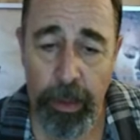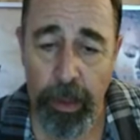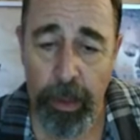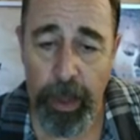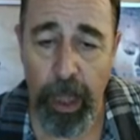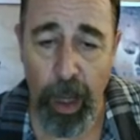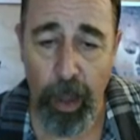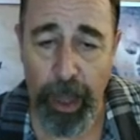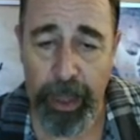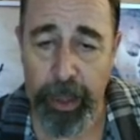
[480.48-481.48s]
We all
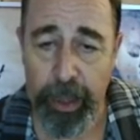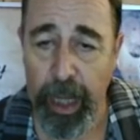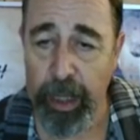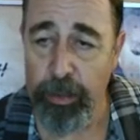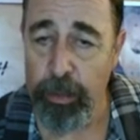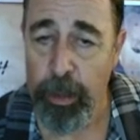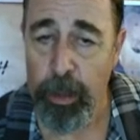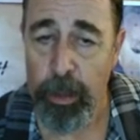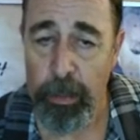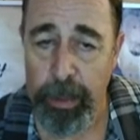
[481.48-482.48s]
recognize
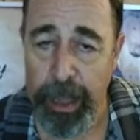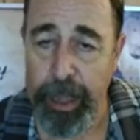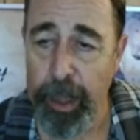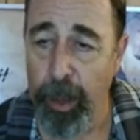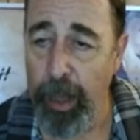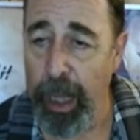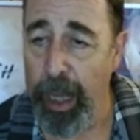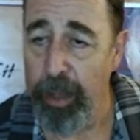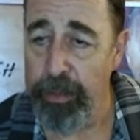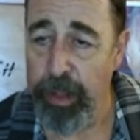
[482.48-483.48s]
Plato
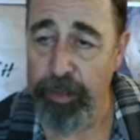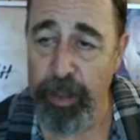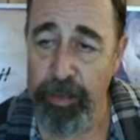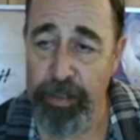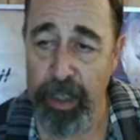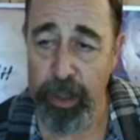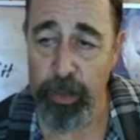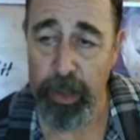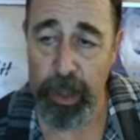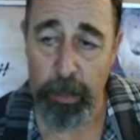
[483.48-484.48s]
as the 5th
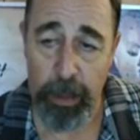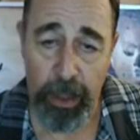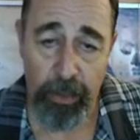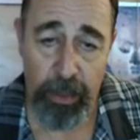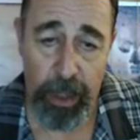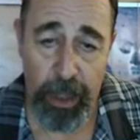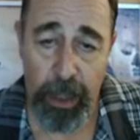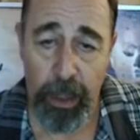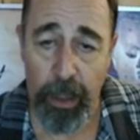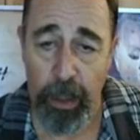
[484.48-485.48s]
century BC
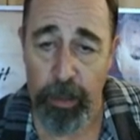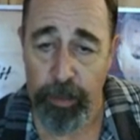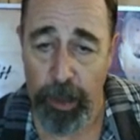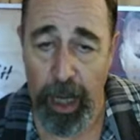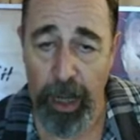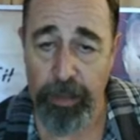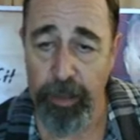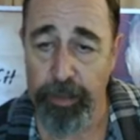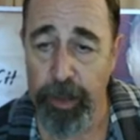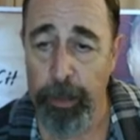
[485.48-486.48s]

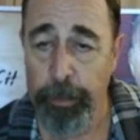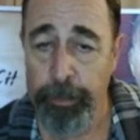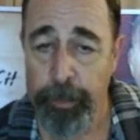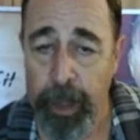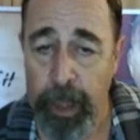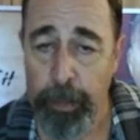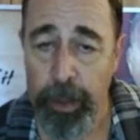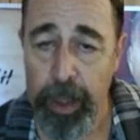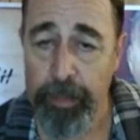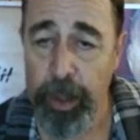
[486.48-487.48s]
philosopher he
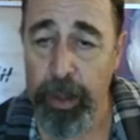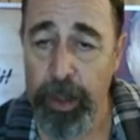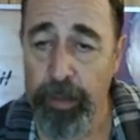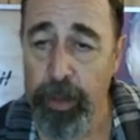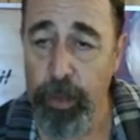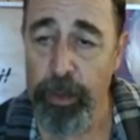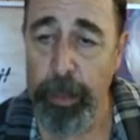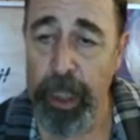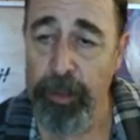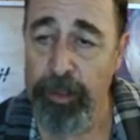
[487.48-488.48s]
believed the universe was
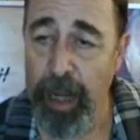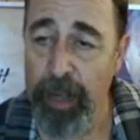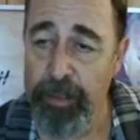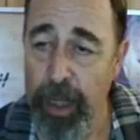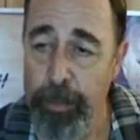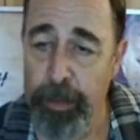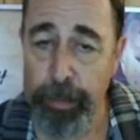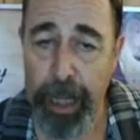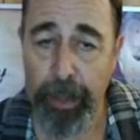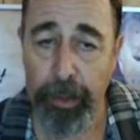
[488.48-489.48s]
made of five types of
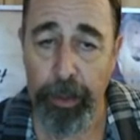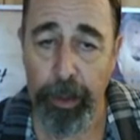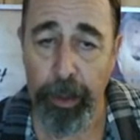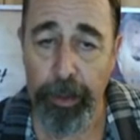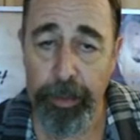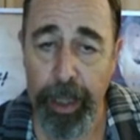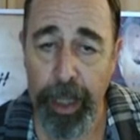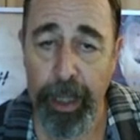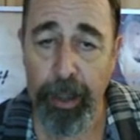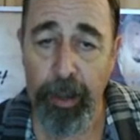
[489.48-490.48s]
matter earth,
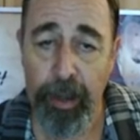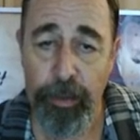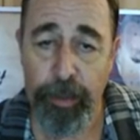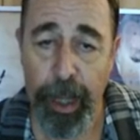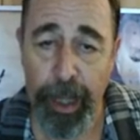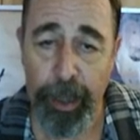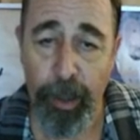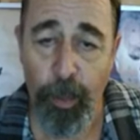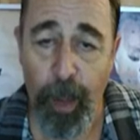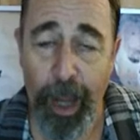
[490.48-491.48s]
air, fire,
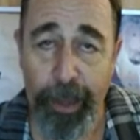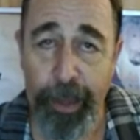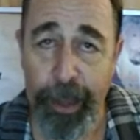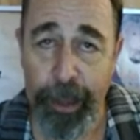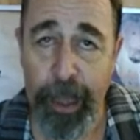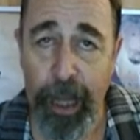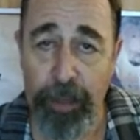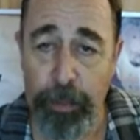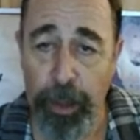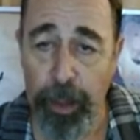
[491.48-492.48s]
water, and
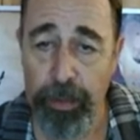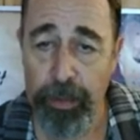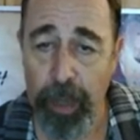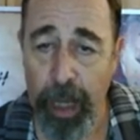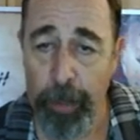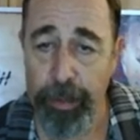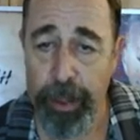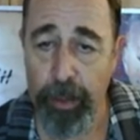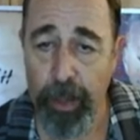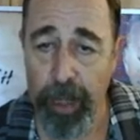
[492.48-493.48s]
cosmos. I'm
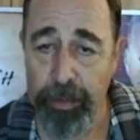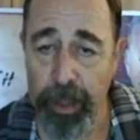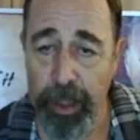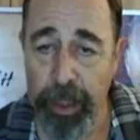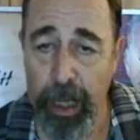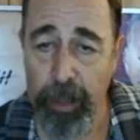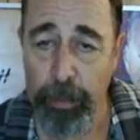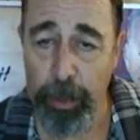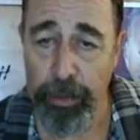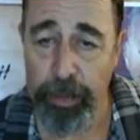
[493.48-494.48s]
theorizing that
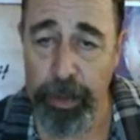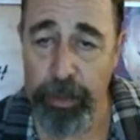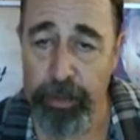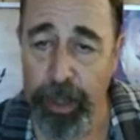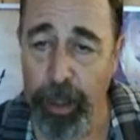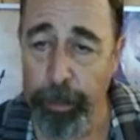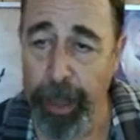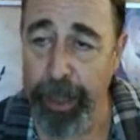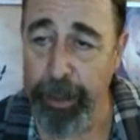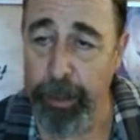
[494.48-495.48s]
cosmos is dark
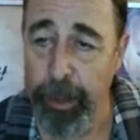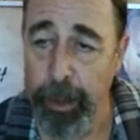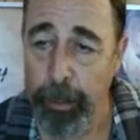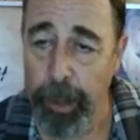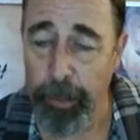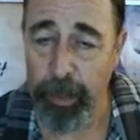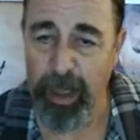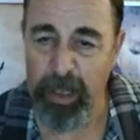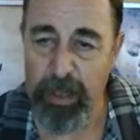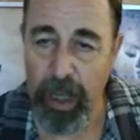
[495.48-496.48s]
matter, but
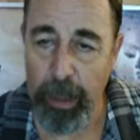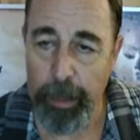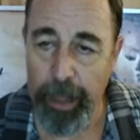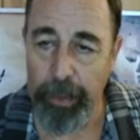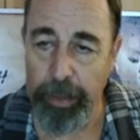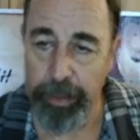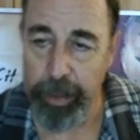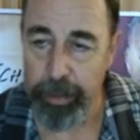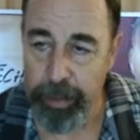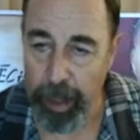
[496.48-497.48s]
let's talk about earth
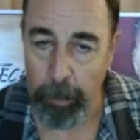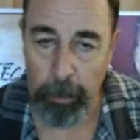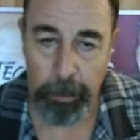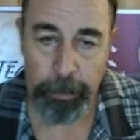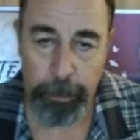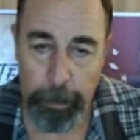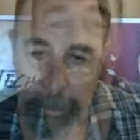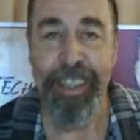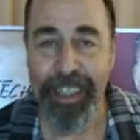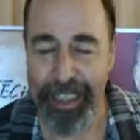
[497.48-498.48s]
this time.
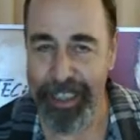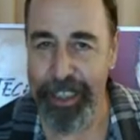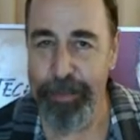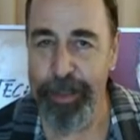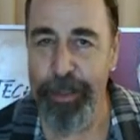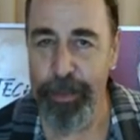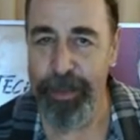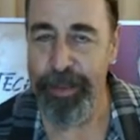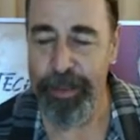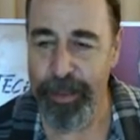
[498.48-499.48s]
Each of these
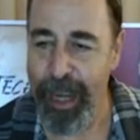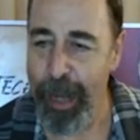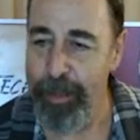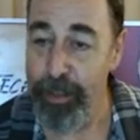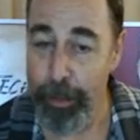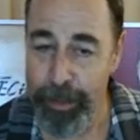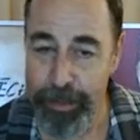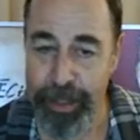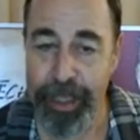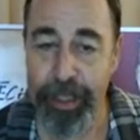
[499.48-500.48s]
was described as a
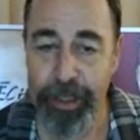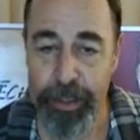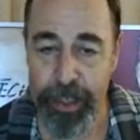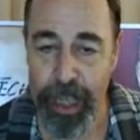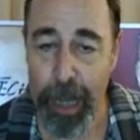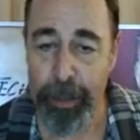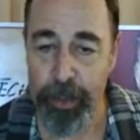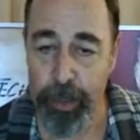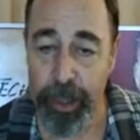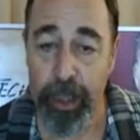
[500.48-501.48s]
particular
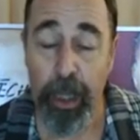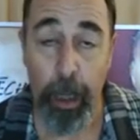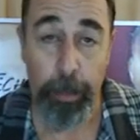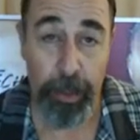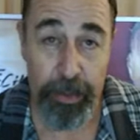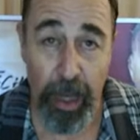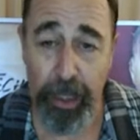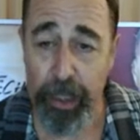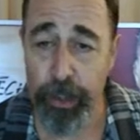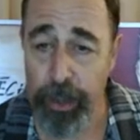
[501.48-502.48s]
geometry, a
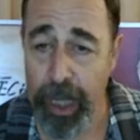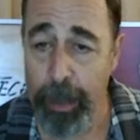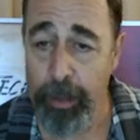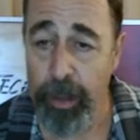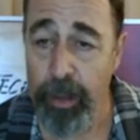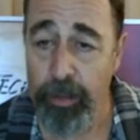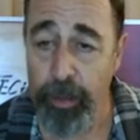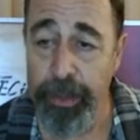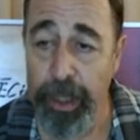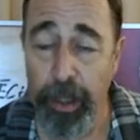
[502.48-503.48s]
platonic shape.
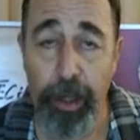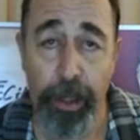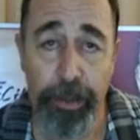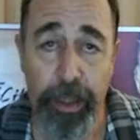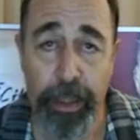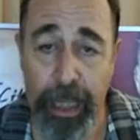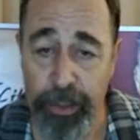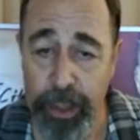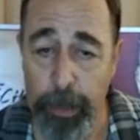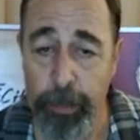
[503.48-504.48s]
For the earth, that
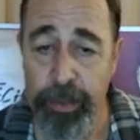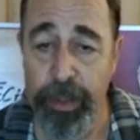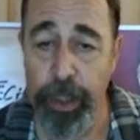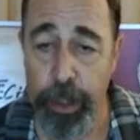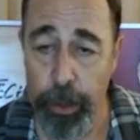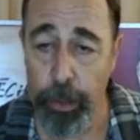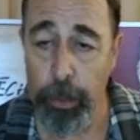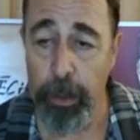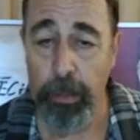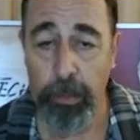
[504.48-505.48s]
shape was the cube.